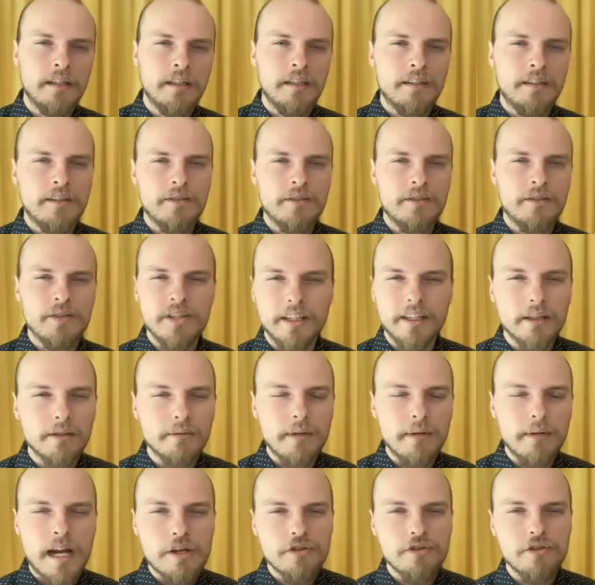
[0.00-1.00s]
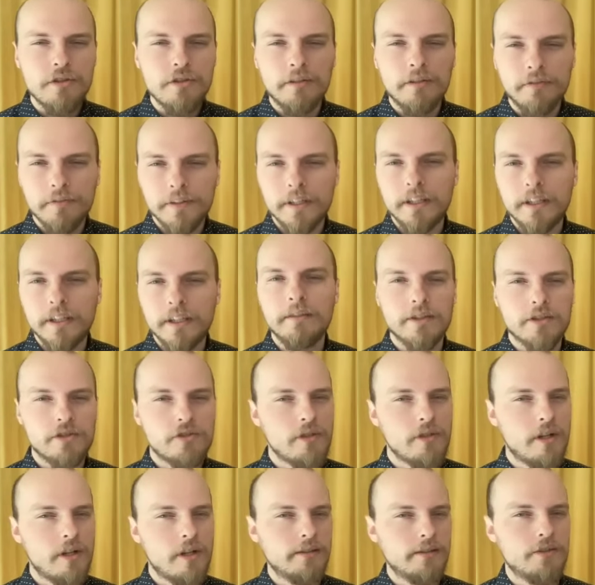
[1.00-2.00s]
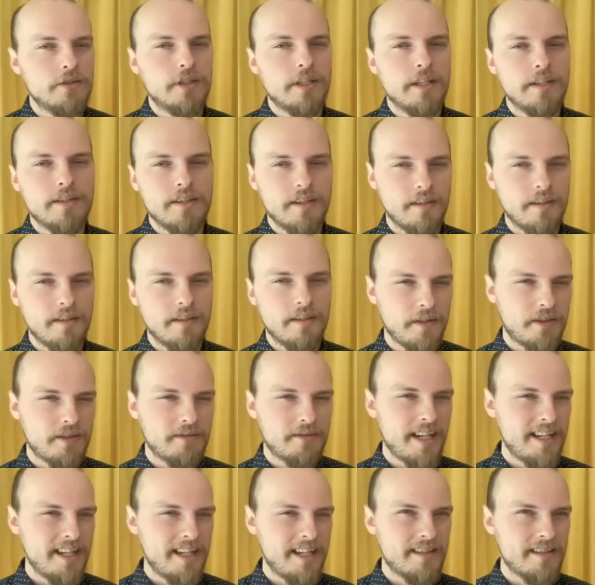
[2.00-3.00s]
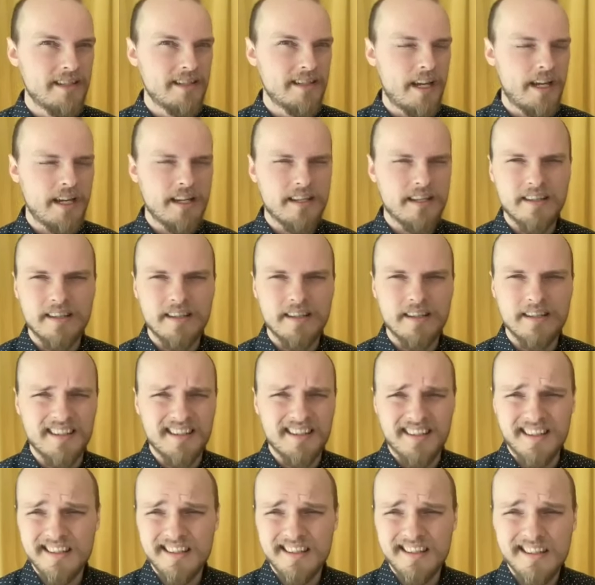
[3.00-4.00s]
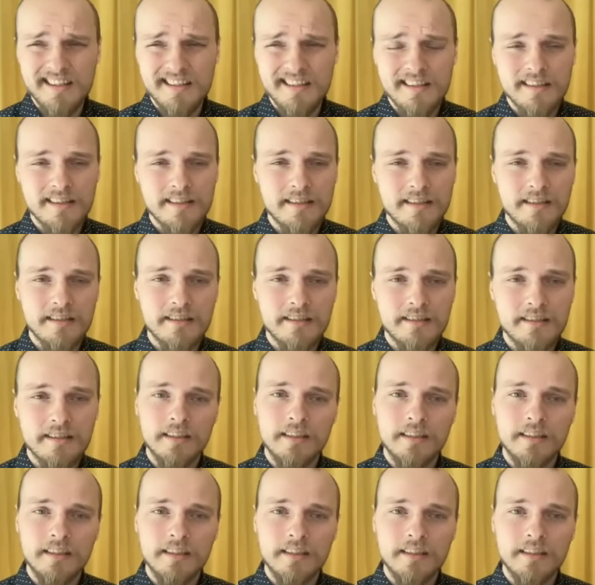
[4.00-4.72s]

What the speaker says: there's an irrational fear of astrology as if it threatens science's existence.